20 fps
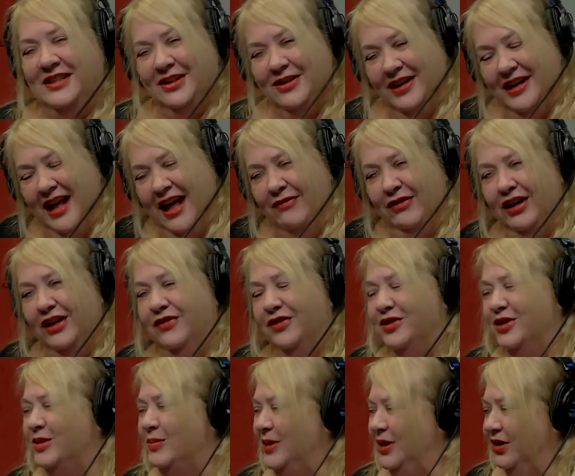an advocate
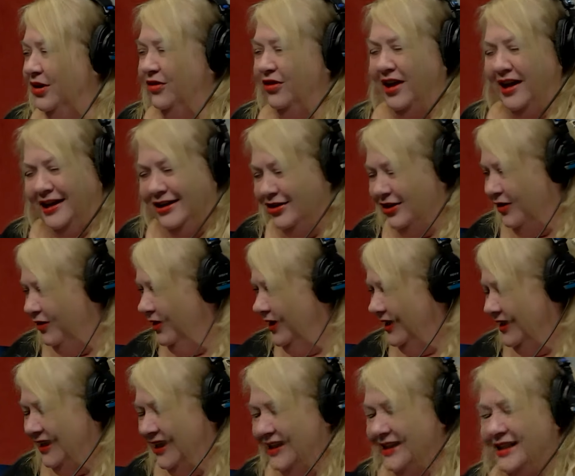for Spirit rights. You can
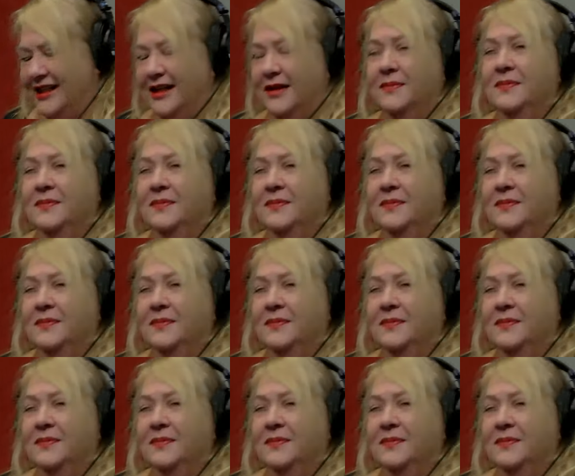write that down.